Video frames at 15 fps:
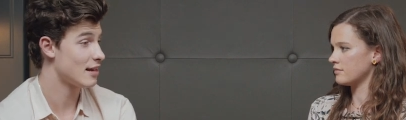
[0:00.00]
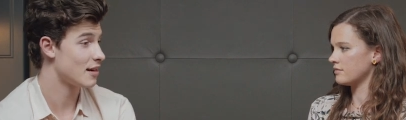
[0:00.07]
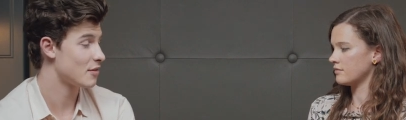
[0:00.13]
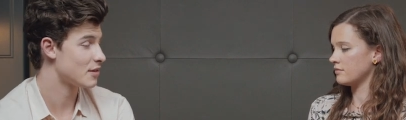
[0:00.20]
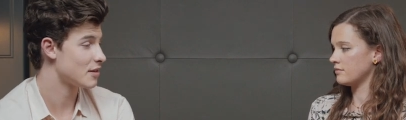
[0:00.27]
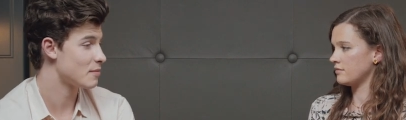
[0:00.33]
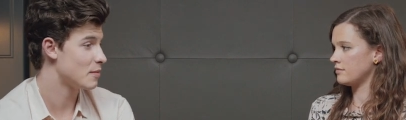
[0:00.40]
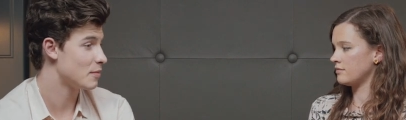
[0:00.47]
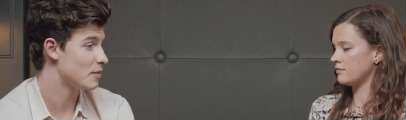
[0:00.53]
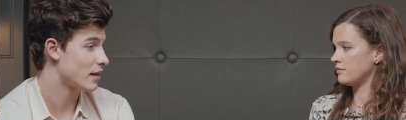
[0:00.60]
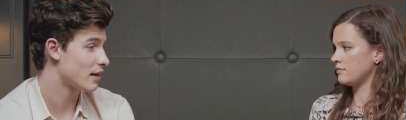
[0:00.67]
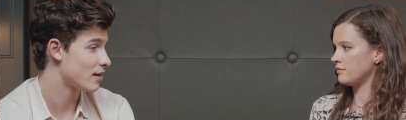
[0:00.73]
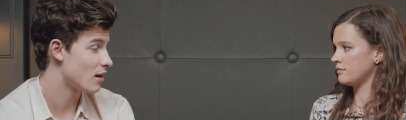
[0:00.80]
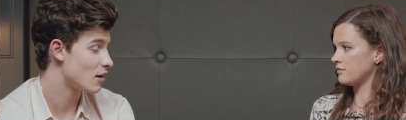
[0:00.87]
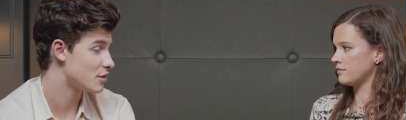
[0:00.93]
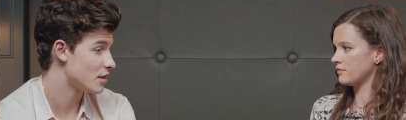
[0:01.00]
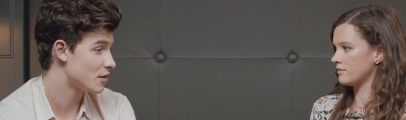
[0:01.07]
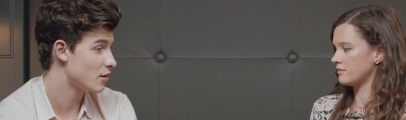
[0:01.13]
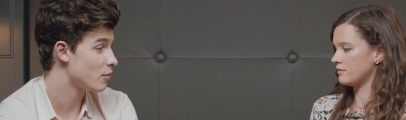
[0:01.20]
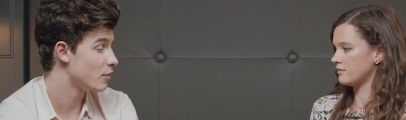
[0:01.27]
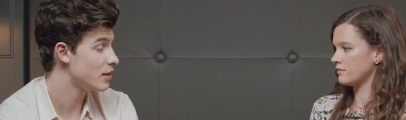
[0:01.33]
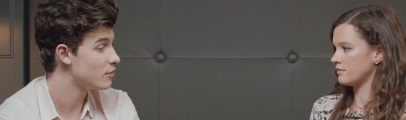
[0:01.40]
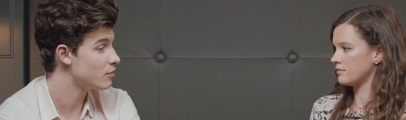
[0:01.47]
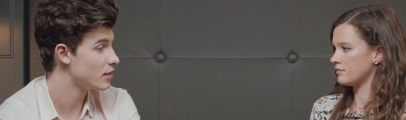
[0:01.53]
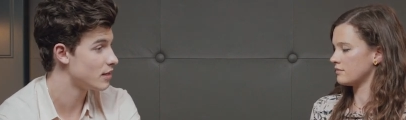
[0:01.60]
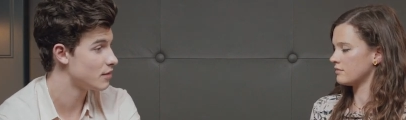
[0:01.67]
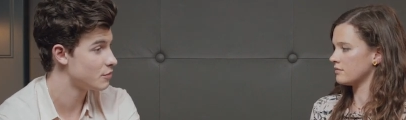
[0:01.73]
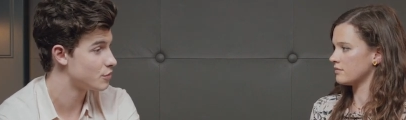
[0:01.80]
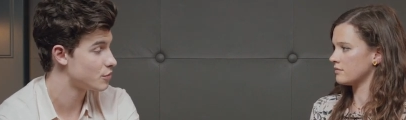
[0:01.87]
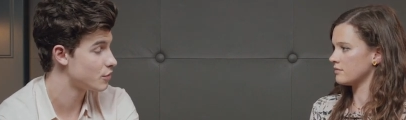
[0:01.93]
Speaker 1: I don't think people, mm. like our gen we
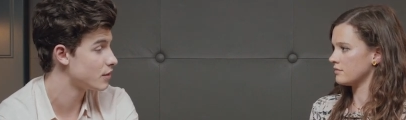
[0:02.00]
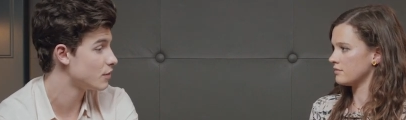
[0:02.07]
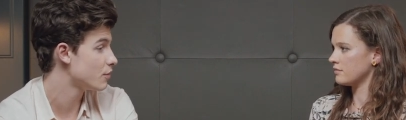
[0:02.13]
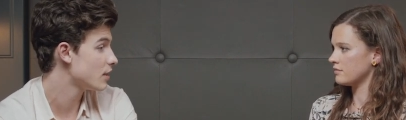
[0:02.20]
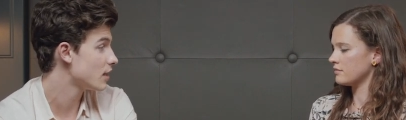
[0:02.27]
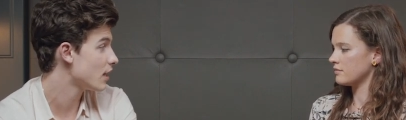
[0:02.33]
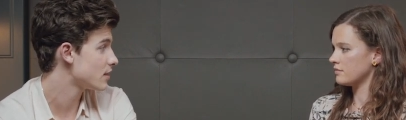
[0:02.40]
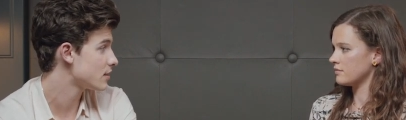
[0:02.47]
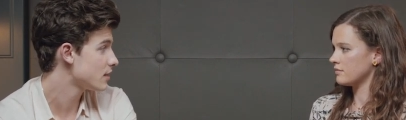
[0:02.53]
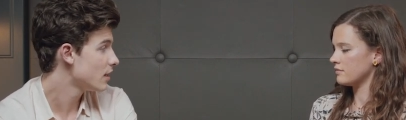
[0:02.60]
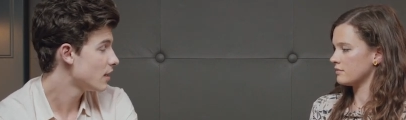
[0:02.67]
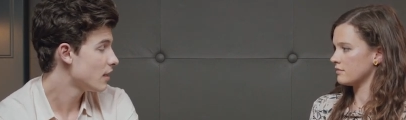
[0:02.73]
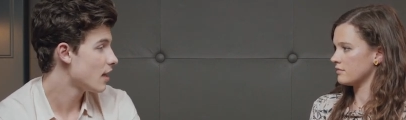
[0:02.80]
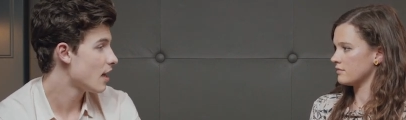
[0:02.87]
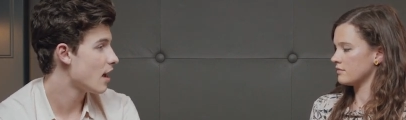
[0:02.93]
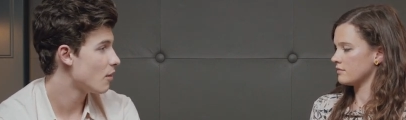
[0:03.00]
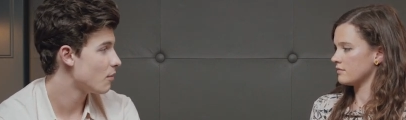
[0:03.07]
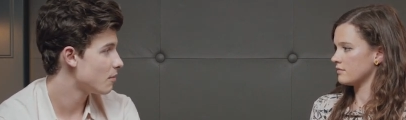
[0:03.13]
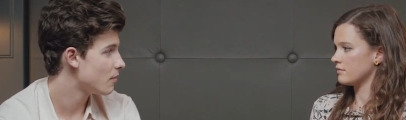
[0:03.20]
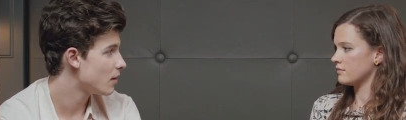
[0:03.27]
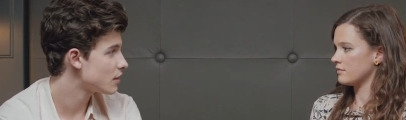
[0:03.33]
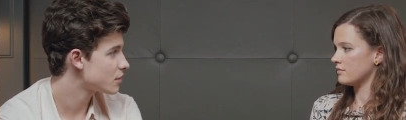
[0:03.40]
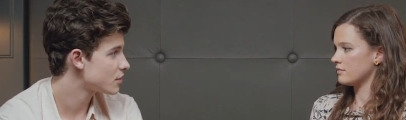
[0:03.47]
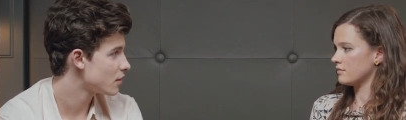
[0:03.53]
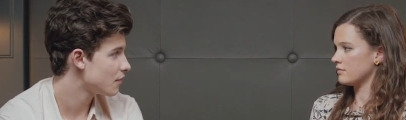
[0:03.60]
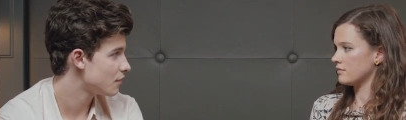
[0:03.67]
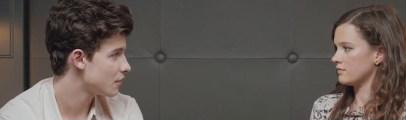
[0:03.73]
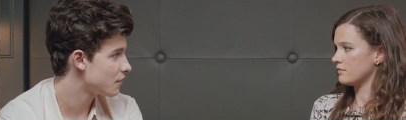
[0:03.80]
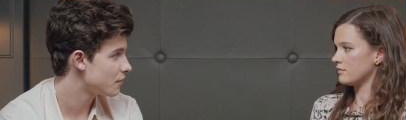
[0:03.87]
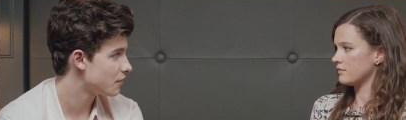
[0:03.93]
really truly realize how much
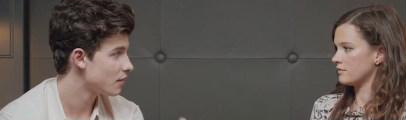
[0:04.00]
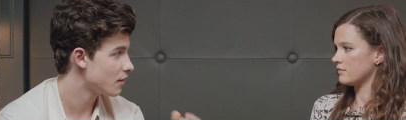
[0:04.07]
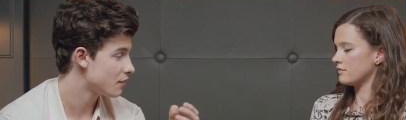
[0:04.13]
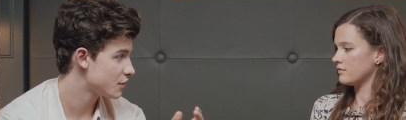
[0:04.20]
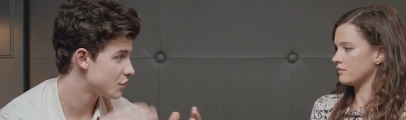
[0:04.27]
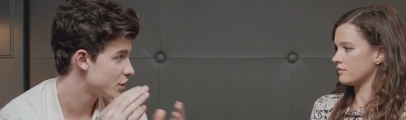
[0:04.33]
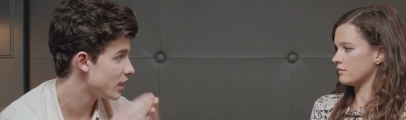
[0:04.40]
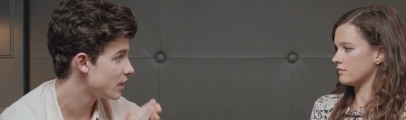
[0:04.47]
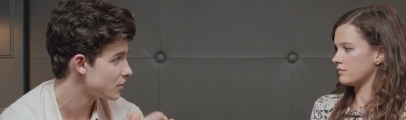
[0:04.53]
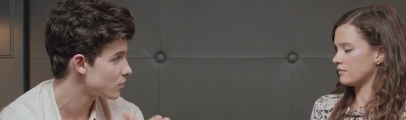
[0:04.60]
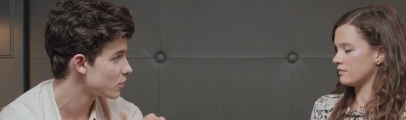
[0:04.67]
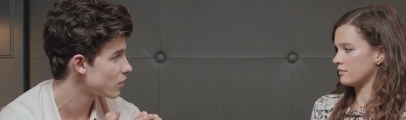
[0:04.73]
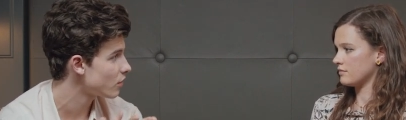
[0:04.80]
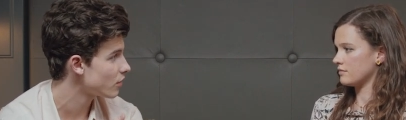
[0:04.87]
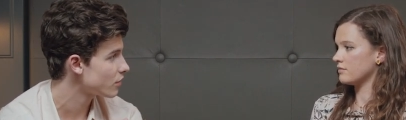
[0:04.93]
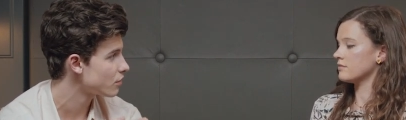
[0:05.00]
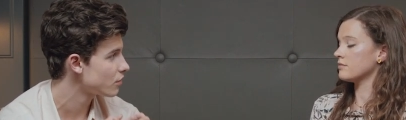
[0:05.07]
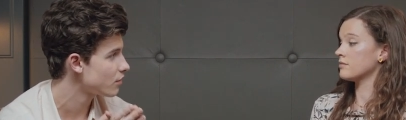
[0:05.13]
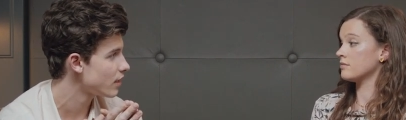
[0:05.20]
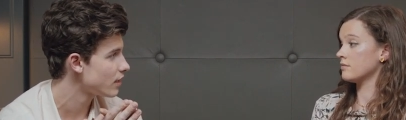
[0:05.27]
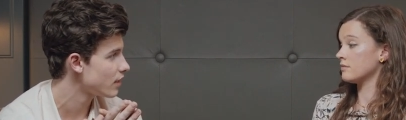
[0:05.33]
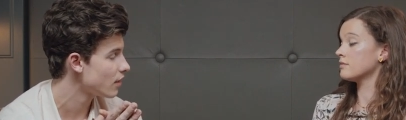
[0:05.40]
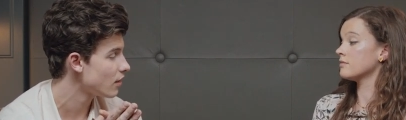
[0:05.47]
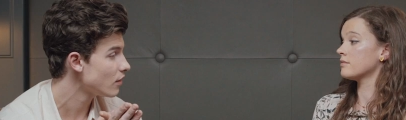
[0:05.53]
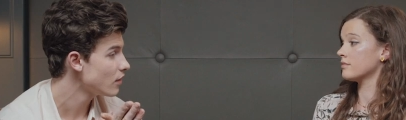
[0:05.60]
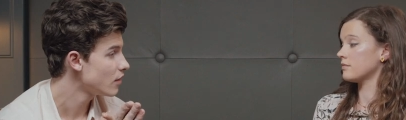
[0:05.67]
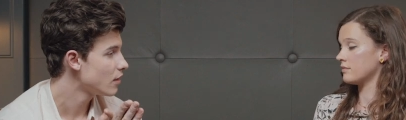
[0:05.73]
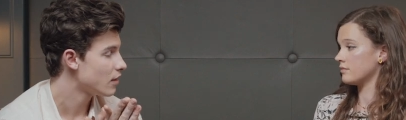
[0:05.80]
of a, of a change we're going through mm. right now.